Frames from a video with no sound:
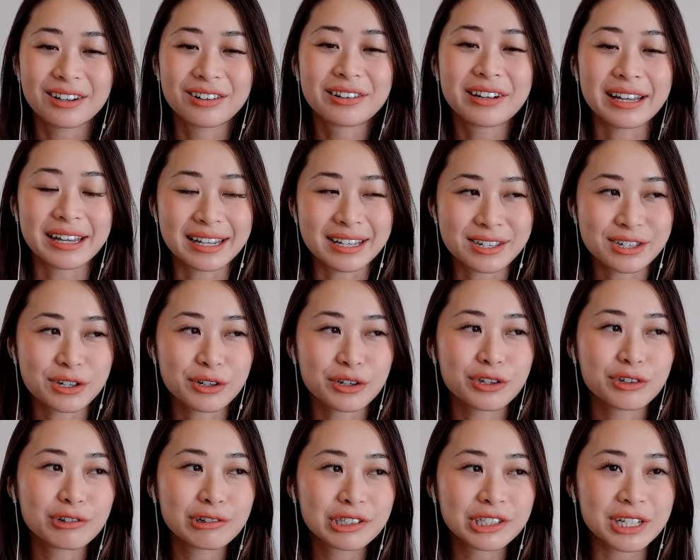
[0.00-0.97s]
Okay. So
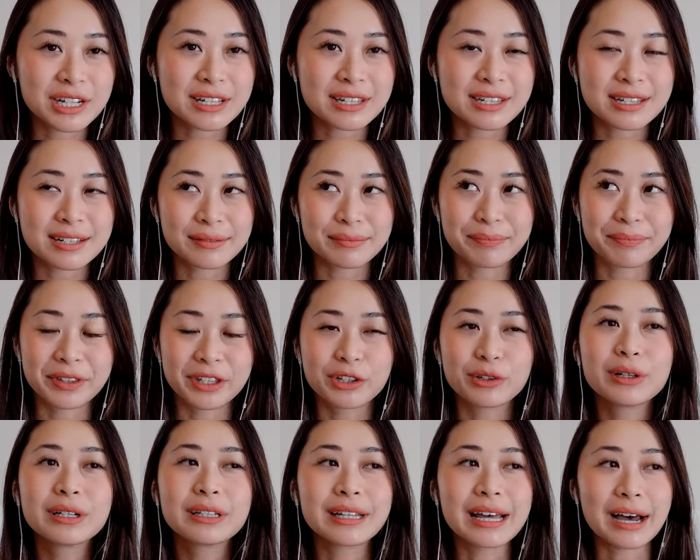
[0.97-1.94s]
you just
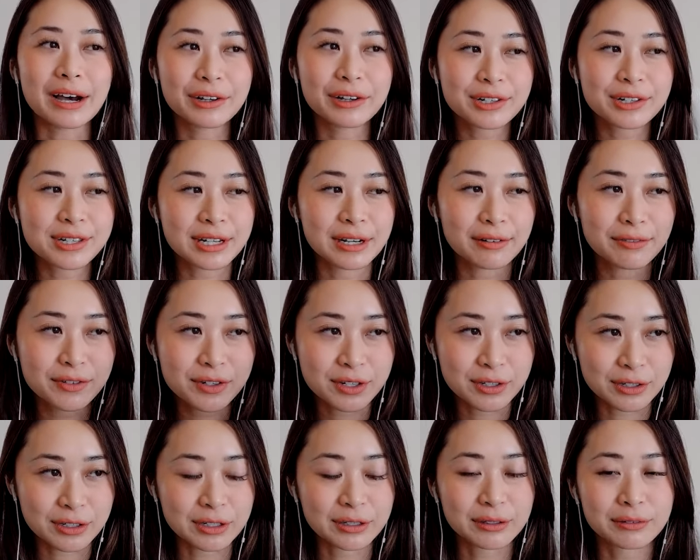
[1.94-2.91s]
you allow yourself
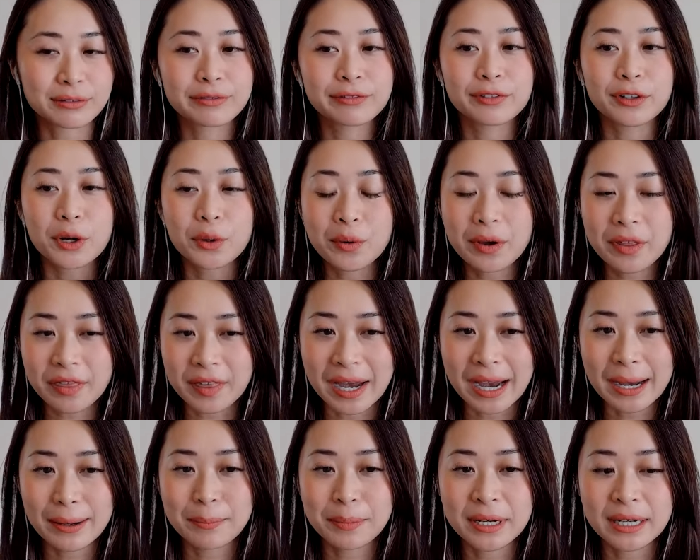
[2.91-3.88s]
to flow with
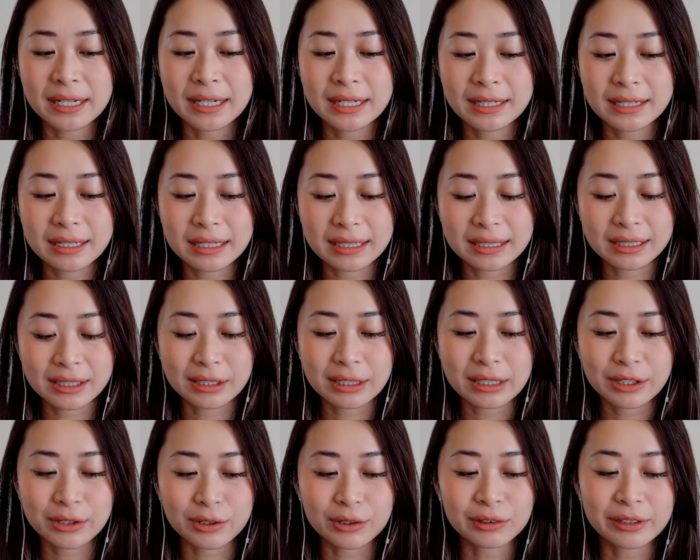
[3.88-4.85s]
that, but
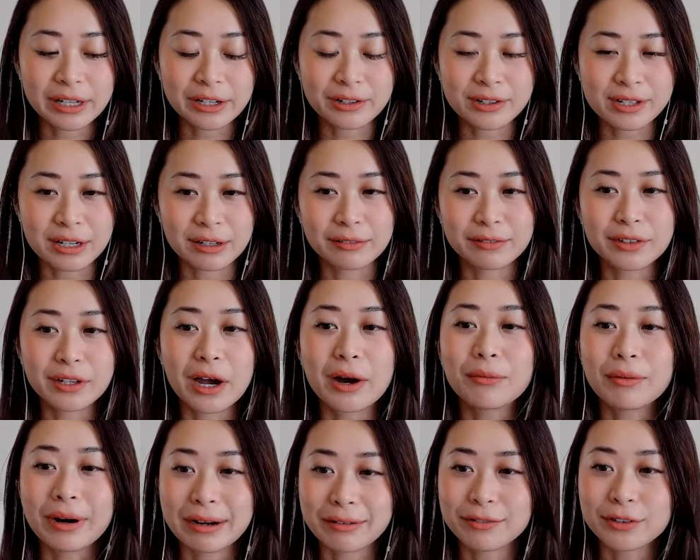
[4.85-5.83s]
you don't let yourself not
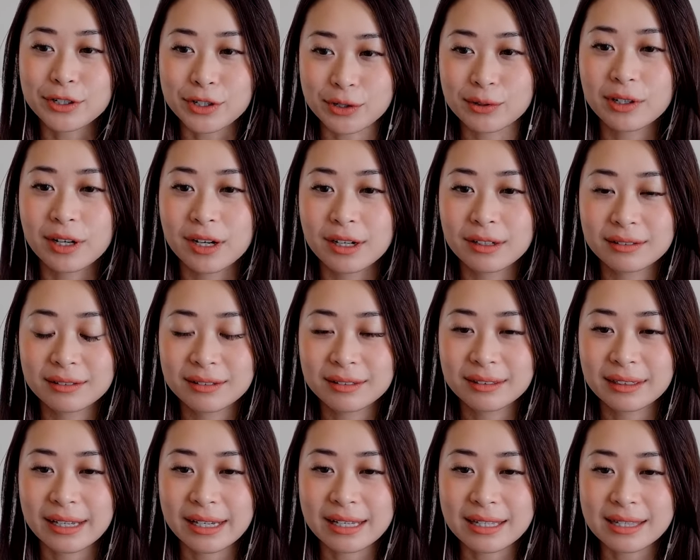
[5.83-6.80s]
write for too long.
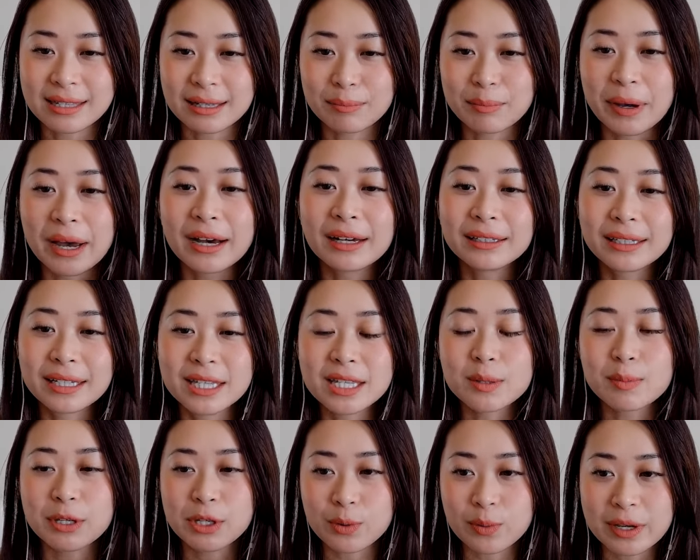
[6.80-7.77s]
Like it's a balance
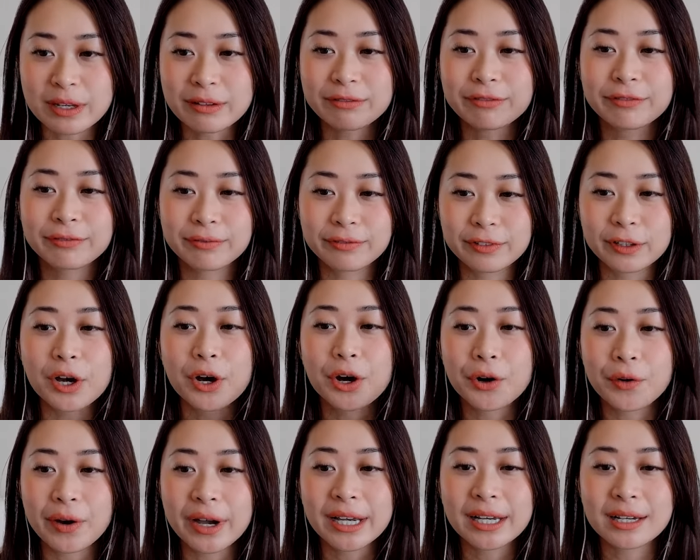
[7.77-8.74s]
between
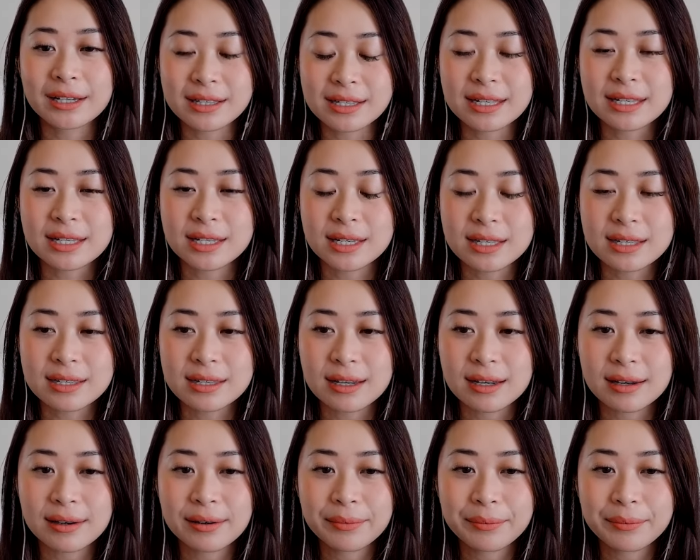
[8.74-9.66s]
flow and consistency.